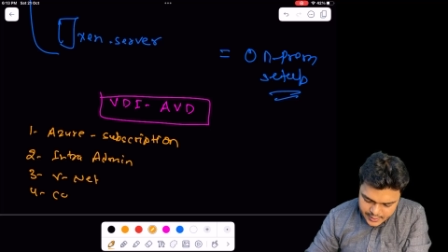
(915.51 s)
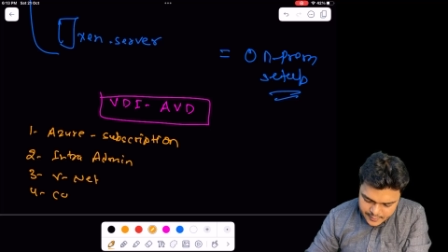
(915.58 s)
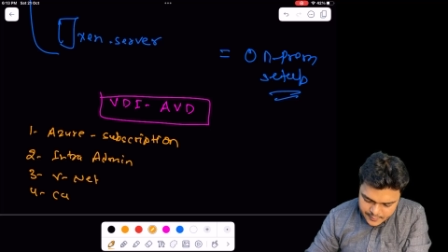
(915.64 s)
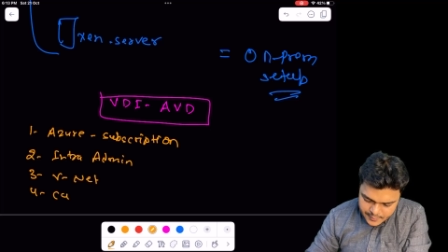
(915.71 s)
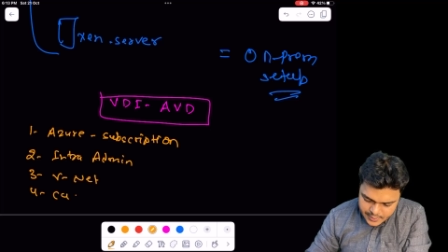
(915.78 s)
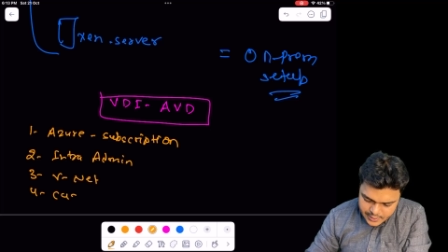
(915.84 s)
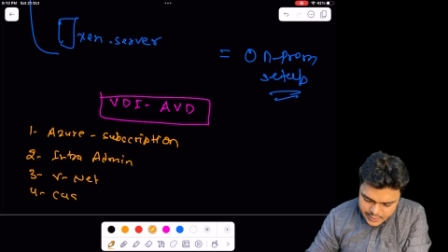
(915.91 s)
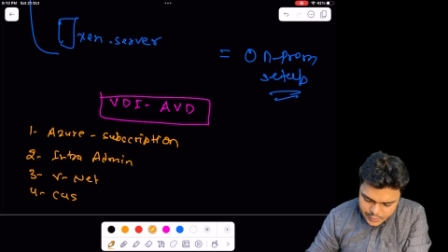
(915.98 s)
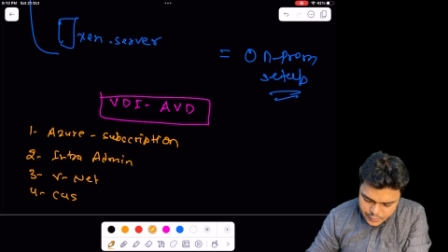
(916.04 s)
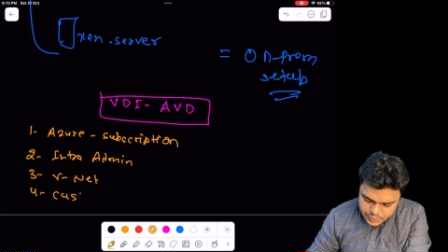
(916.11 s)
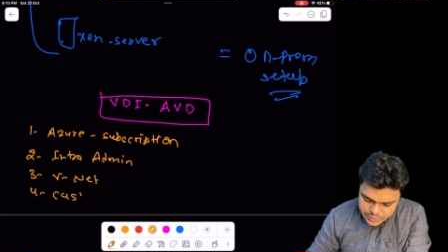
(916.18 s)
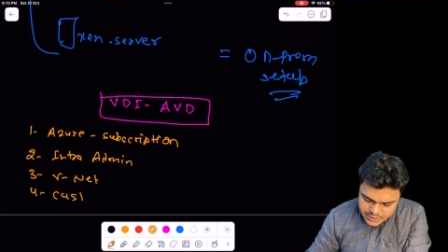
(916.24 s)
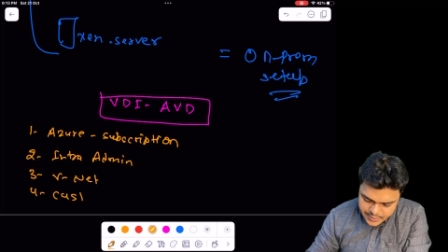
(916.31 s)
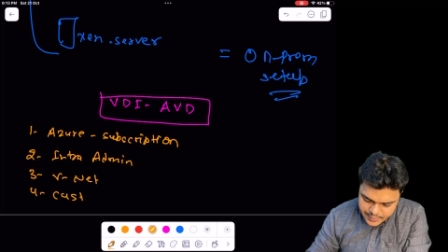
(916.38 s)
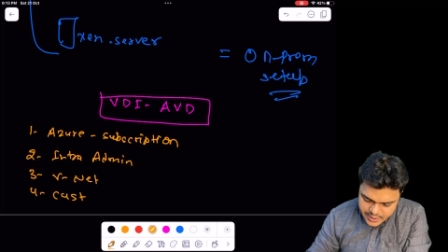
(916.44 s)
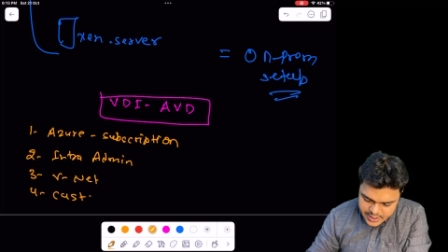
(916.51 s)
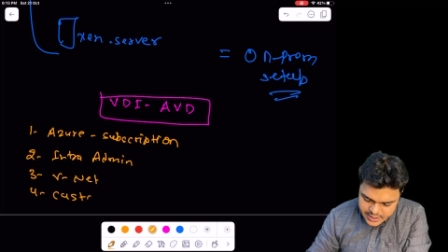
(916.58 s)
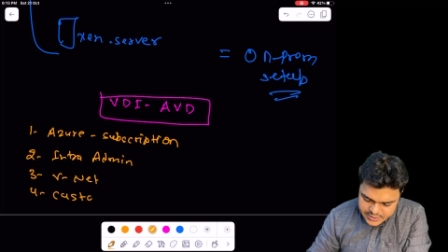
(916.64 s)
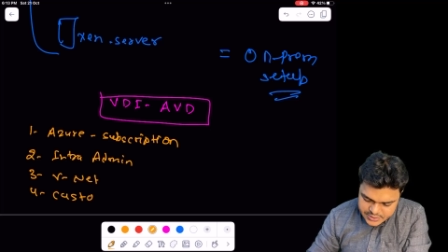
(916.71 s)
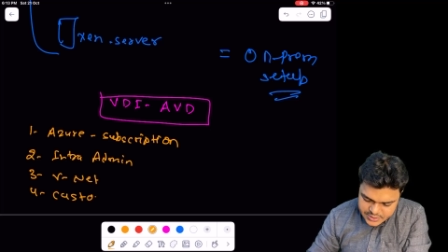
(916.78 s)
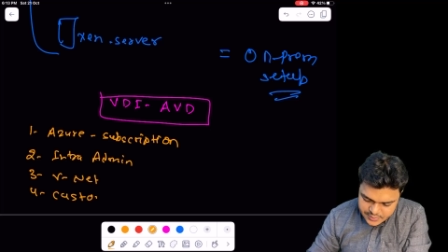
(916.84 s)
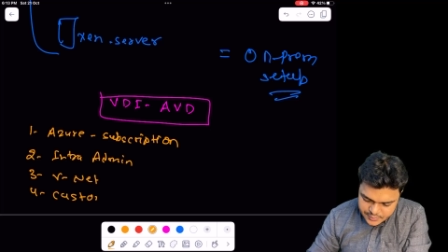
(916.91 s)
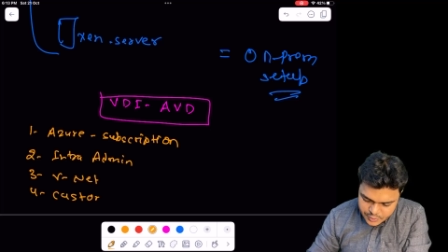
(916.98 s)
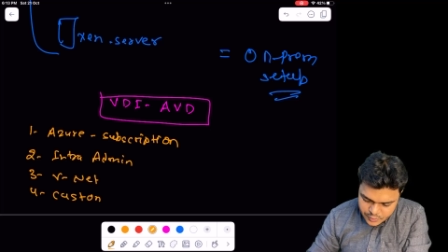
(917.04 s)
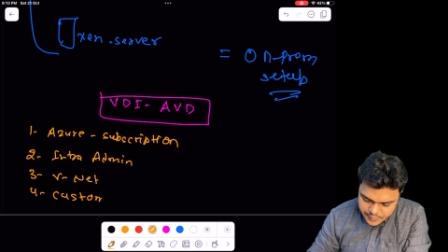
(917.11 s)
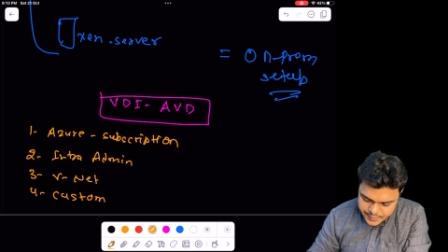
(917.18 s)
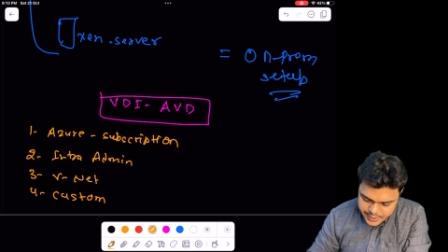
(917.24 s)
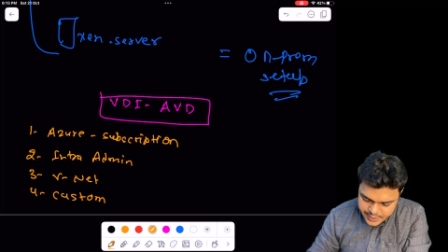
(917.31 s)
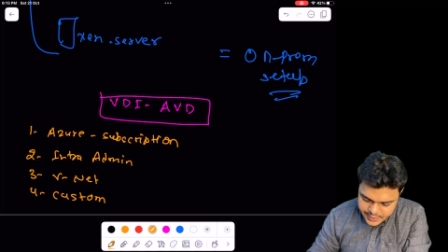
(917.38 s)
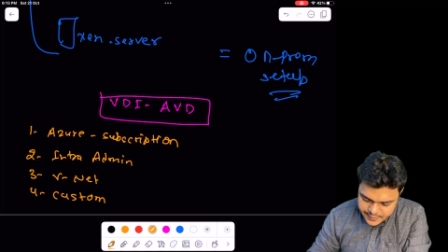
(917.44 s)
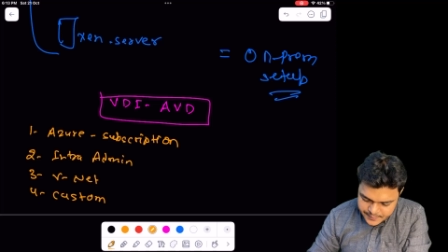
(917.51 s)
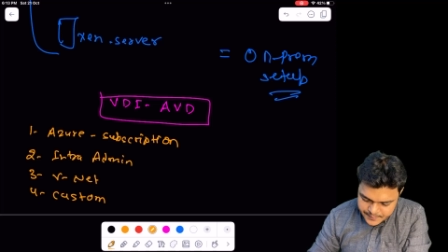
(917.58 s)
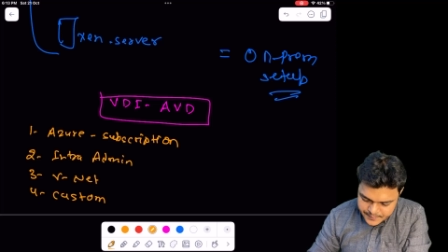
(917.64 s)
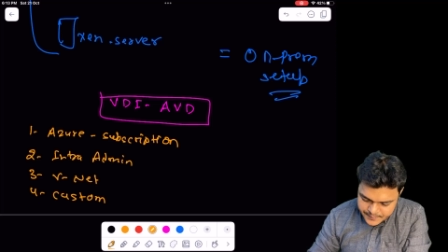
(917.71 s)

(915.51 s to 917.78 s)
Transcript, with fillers: we'll use our custom domain